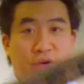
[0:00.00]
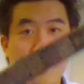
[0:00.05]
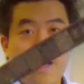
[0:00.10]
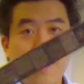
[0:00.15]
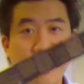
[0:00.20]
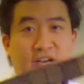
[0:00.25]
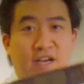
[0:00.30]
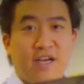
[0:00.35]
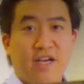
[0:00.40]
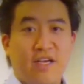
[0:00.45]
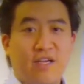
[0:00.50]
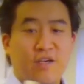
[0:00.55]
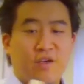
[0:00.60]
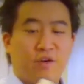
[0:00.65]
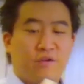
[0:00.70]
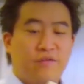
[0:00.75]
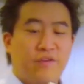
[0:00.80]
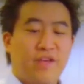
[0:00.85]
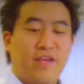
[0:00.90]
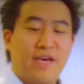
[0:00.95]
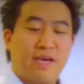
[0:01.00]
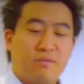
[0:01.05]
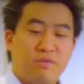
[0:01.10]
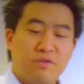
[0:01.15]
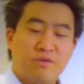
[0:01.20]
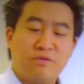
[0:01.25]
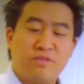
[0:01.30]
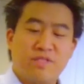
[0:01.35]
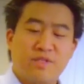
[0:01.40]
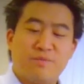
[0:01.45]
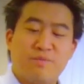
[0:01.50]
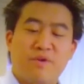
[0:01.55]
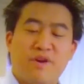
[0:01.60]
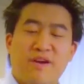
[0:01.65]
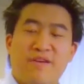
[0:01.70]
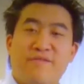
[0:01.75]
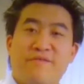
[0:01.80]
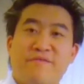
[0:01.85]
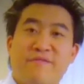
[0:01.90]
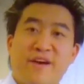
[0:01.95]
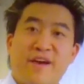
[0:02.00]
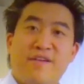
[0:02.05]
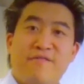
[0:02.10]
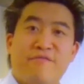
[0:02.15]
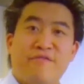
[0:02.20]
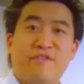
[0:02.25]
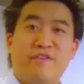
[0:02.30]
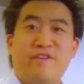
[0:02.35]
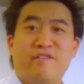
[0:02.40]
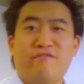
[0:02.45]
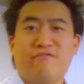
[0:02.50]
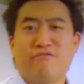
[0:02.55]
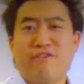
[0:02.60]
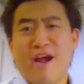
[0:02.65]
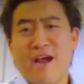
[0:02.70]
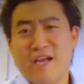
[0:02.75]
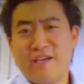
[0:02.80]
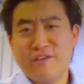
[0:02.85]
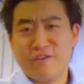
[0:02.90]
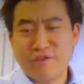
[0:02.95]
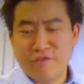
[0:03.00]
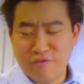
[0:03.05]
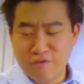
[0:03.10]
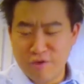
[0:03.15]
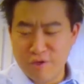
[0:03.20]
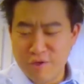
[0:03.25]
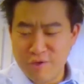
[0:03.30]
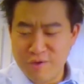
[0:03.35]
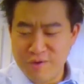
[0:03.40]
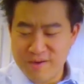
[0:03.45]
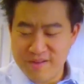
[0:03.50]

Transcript: coffee capsules. This is my favourite brand crew.